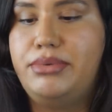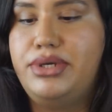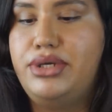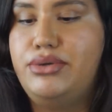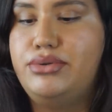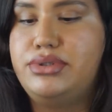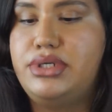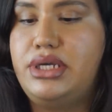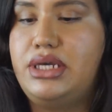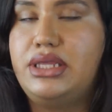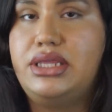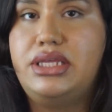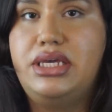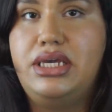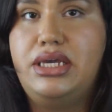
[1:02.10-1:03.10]
be
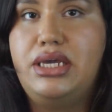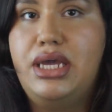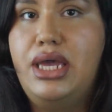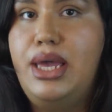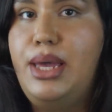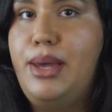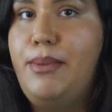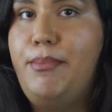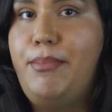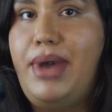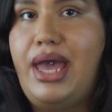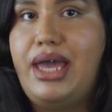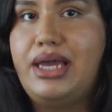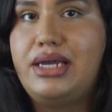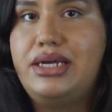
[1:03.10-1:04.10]
using the
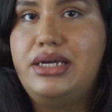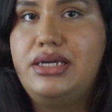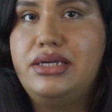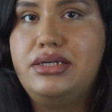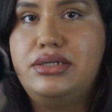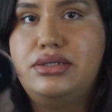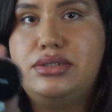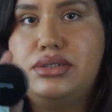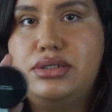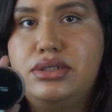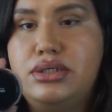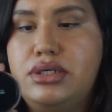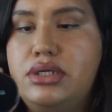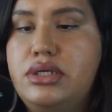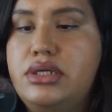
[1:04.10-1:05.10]
MAC
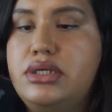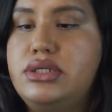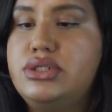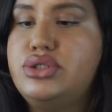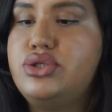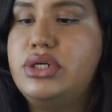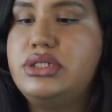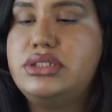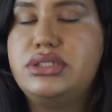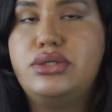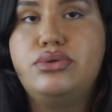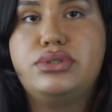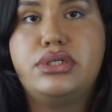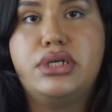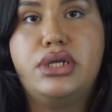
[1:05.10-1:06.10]

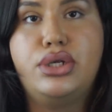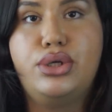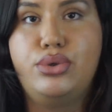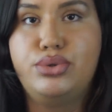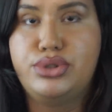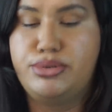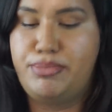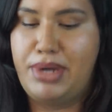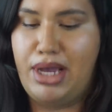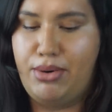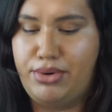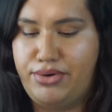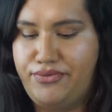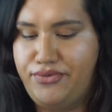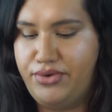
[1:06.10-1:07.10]
Translucent Loose
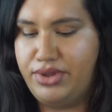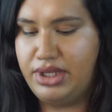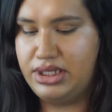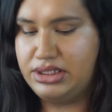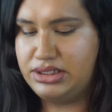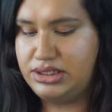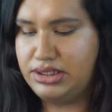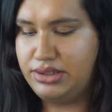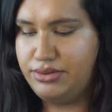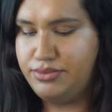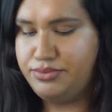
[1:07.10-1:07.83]
Powder for this.